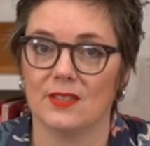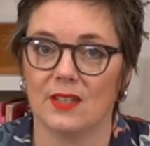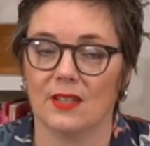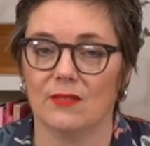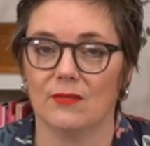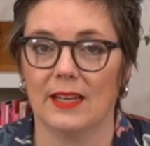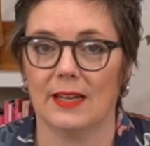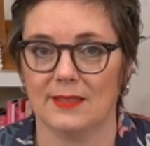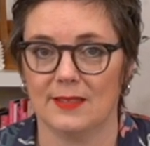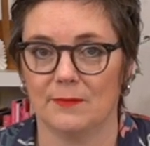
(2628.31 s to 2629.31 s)
so
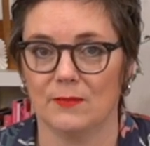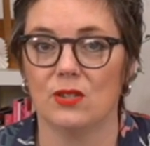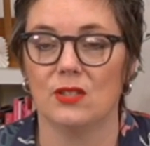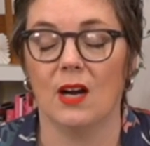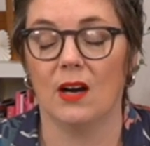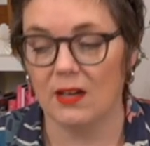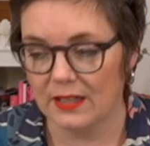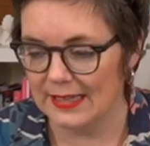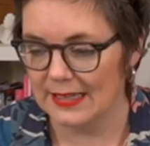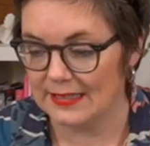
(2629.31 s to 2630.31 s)
yes, you are
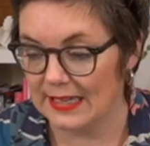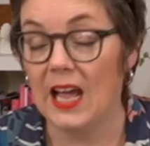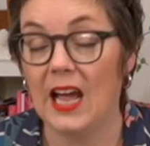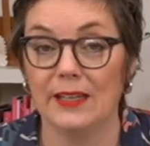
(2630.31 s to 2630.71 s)
going to need to get,